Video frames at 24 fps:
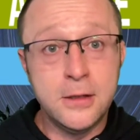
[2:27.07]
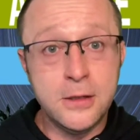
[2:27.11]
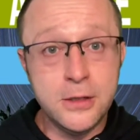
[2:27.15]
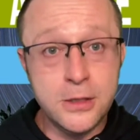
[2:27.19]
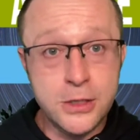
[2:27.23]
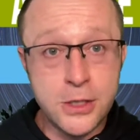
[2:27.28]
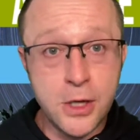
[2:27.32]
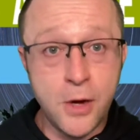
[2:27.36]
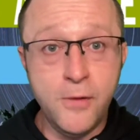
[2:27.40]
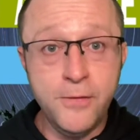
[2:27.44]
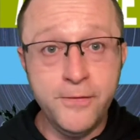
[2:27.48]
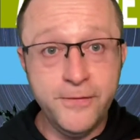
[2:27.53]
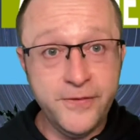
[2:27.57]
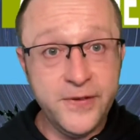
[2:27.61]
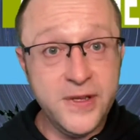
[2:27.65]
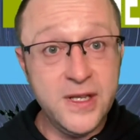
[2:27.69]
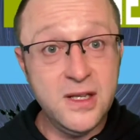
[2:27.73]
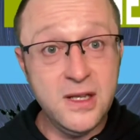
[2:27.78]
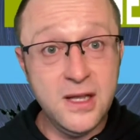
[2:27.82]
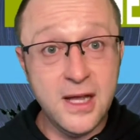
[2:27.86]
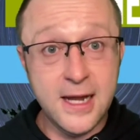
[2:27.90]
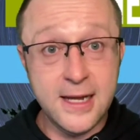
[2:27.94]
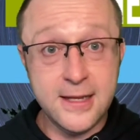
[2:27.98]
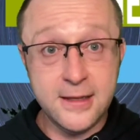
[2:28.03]
don't feel
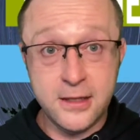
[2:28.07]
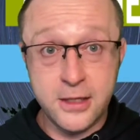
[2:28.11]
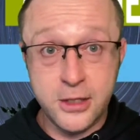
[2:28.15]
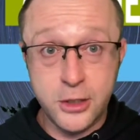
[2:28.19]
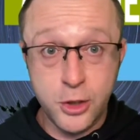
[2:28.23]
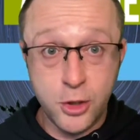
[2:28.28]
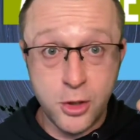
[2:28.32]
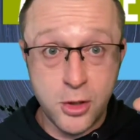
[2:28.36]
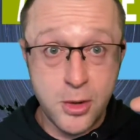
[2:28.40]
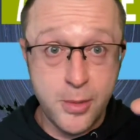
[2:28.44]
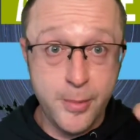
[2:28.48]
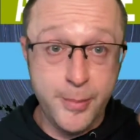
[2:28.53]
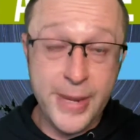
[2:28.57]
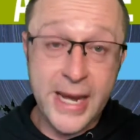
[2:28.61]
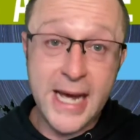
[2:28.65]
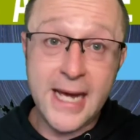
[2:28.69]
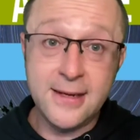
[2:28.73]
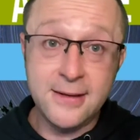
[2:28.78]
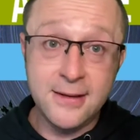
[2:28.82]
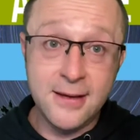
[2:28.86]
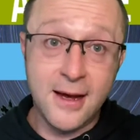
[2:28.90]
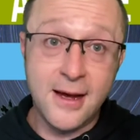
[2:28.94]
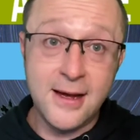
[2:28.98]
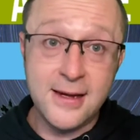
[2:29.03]
like that you're a
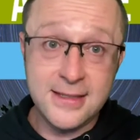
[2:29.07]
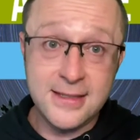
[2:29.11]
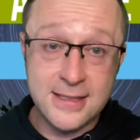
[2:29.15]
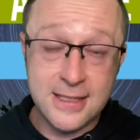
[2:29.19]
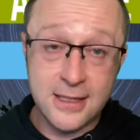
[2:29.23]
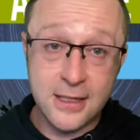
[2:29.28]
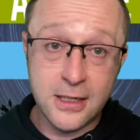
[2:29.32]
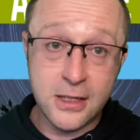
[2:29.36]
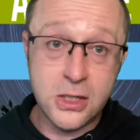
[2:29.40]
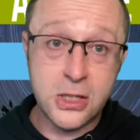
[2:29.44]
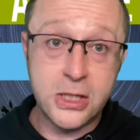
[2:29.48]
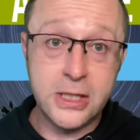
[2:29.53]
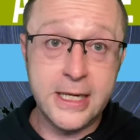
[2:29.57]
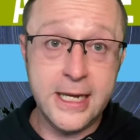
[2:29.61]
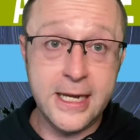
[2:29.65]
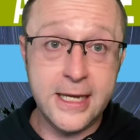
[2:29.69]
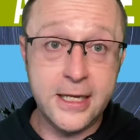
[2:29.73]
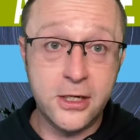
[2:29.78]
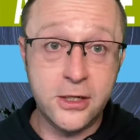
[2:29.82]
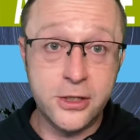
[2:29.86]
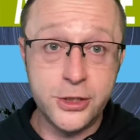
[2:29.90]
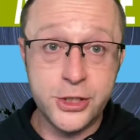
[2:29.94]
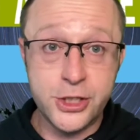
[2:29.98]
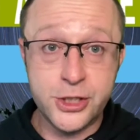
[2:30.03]
bad content
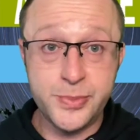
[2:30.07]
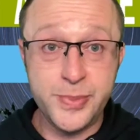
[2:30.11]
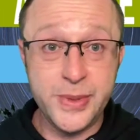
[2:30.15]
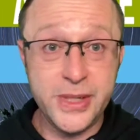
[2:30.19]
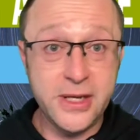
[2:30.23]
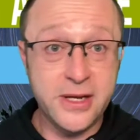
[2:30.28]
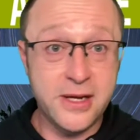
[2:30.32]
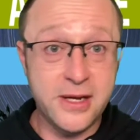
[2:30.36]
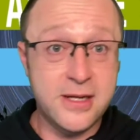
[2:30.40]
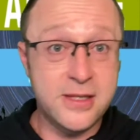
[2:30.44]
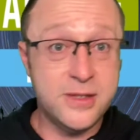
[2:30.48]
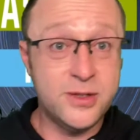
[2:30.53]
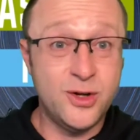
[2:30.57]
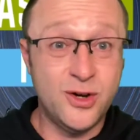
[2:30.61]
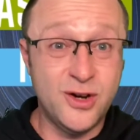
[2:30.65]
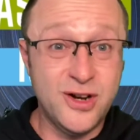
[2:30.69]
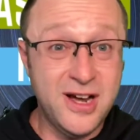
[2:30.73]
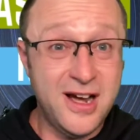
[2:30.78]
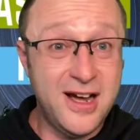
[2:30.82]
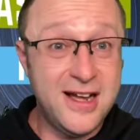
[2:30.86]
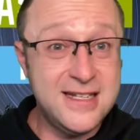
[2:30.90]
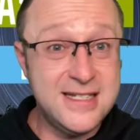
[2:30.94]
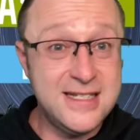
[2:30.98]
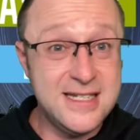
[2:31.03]
creator just because your
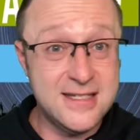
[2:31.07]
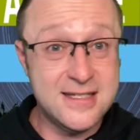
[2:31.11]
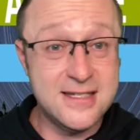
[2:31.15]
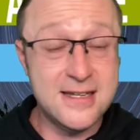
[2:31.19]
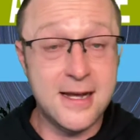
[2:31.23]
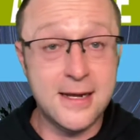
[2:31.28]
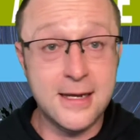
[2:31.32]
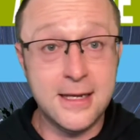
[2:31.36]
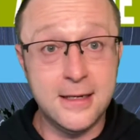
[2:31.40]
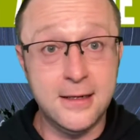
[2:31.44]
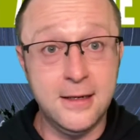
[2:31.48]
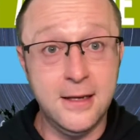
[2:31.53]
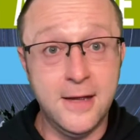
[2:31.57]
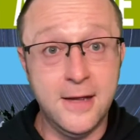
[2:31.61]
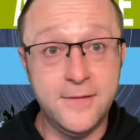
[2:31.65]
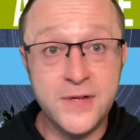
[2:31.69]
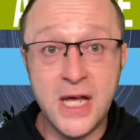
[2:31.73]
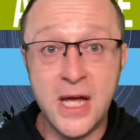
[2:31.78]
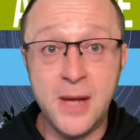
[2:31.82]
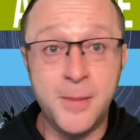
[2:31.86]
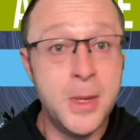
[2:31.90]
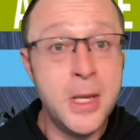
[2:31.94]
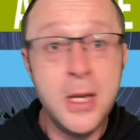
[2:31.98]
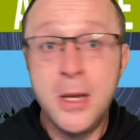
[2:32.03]
content's not getting loved
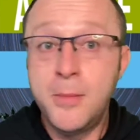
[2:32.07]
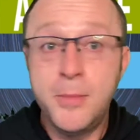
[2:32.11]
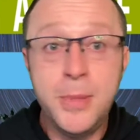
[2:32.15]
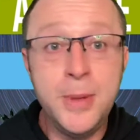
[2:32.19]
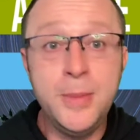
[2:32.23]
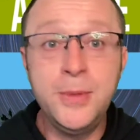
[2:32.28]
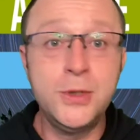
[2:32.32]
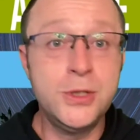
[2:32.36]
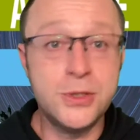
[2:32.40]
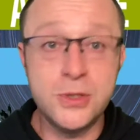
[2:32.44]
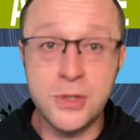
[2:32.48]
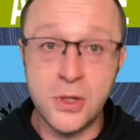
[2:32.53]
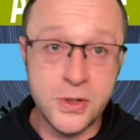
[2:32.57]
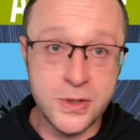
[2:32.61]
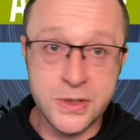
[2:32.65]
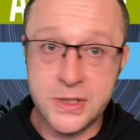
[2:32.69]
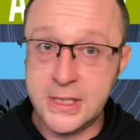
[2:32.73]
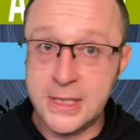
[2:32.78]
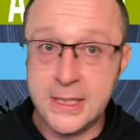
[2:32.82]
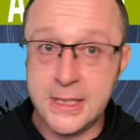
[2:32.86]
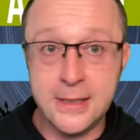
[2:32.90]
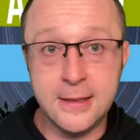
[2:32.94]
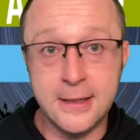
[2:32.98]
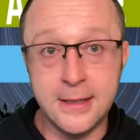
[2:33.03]
up. People just aren't
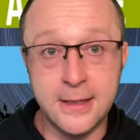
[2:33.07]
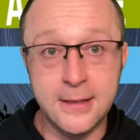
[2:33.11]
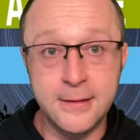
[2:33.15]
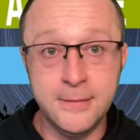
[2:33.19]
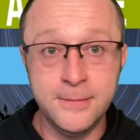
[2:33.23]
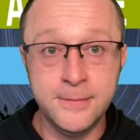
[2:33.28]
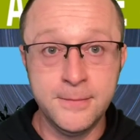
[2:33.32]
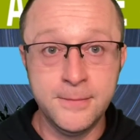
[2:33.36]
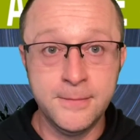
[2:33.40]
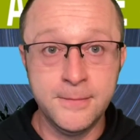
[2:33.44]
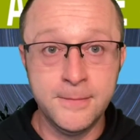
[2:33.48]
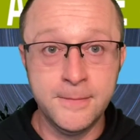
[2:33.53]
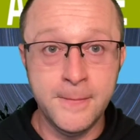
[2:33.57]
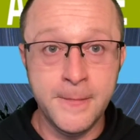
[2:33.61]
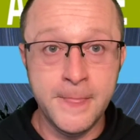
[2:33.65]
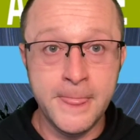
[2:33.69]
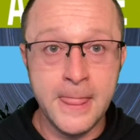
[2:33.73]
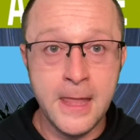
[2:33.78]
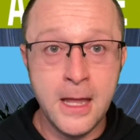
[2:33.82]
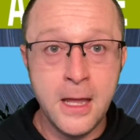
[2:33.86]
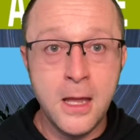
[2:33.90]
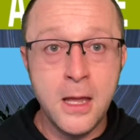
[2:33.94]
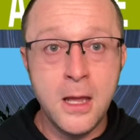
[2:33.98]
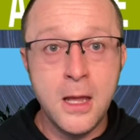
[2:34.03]
seeing it.
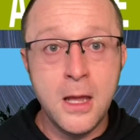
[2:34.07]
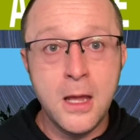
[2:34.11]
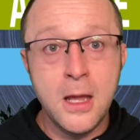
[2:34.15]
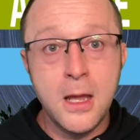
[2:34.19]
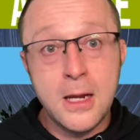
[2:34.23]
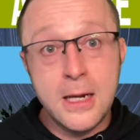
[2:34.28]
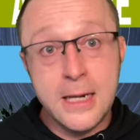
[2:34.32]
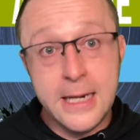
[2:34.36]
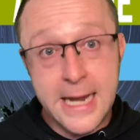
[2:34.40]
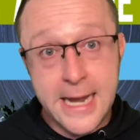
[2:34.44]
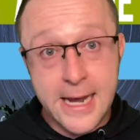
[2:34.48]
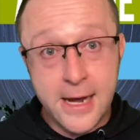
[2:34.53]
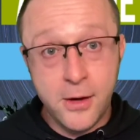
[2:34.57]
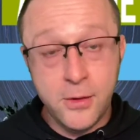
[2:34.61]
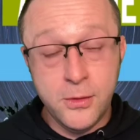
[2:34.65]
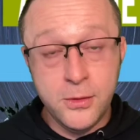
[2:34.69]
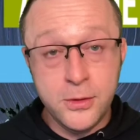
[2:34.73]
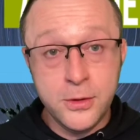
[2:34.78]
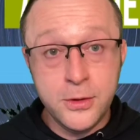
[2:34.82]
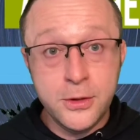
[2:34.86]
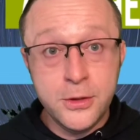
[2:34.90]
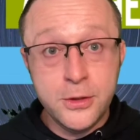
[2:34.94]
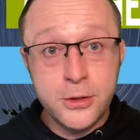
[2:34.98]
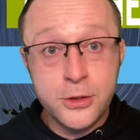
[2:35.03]
Now,
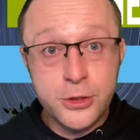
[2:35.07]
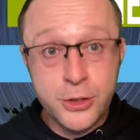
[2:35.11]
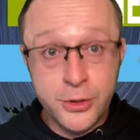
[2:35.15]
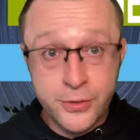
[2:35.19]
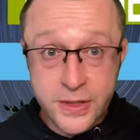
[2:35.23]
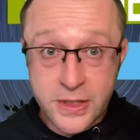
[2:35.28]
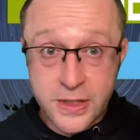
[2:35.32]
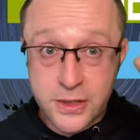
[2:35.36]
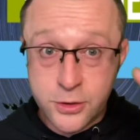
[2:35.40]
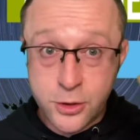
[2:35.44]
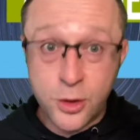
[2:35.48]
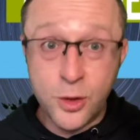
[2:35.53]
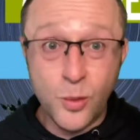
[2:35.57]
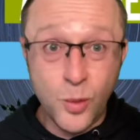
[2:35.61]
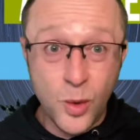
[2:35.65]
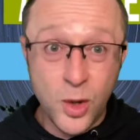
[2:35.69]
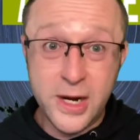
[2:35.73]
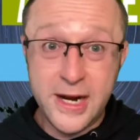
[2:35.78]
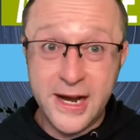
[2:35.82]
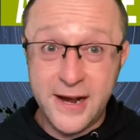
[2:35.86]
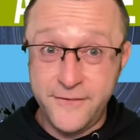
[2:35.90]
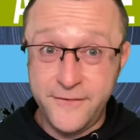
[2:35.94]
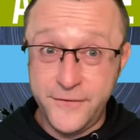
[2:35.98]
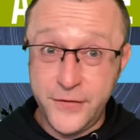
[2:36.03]
two things are going to
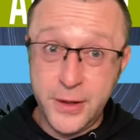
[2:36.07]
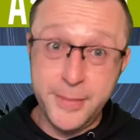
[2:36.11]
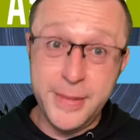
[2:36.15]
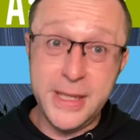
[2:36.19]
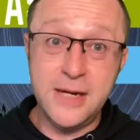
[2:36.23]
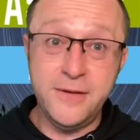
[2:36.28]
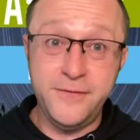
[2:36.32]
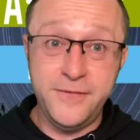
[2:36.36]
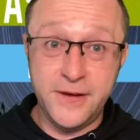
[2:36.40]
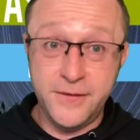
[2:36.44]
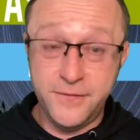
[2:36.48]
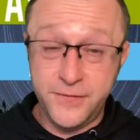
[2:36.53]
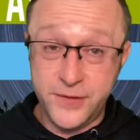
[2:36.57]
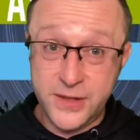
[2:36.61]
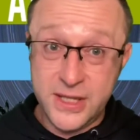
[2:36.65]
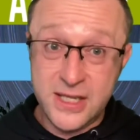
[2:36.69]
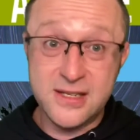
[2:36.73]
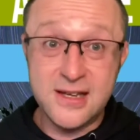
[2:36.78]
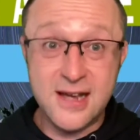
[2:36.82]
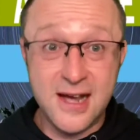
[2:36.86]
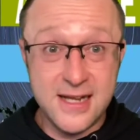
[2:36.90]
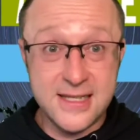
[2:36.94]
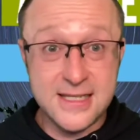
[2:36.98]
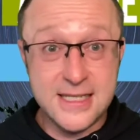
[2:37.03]
work out for your benefit for this
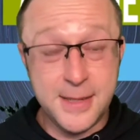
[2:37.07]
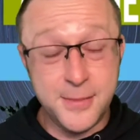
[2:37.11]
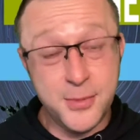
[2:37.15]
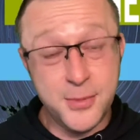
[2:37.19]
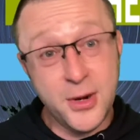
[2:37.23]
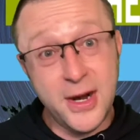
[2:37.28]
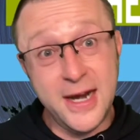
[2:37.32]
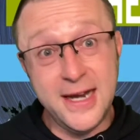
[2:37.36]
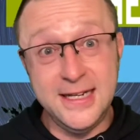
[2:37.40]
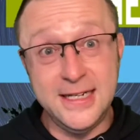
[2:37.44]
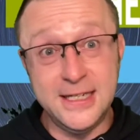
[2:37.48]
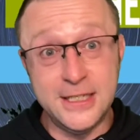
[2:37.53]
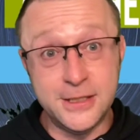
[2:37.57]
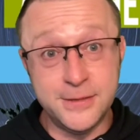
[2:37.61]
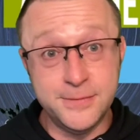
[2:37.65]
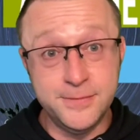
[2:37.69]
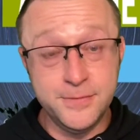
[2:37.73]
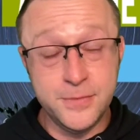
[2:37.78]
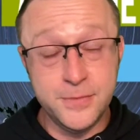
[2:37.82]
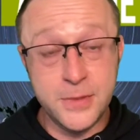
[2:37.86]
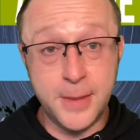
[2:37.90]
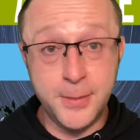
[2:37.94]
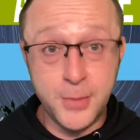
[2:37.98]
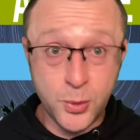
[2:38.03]
concept right here.
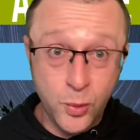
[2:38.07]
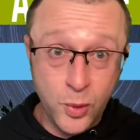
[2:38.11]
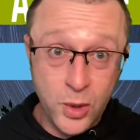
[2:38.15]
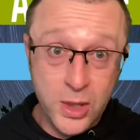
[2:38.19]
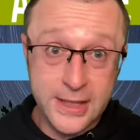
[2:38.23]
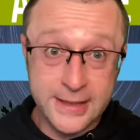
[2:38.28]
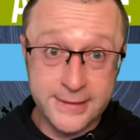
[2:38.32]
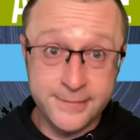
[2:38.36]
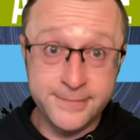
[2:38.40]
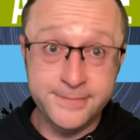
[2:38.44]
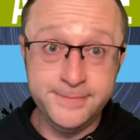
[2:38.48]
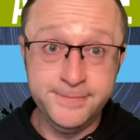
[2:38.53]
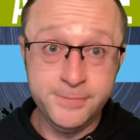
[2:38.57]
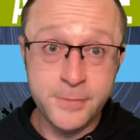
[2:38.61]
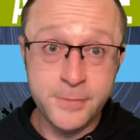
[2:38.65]
Number one,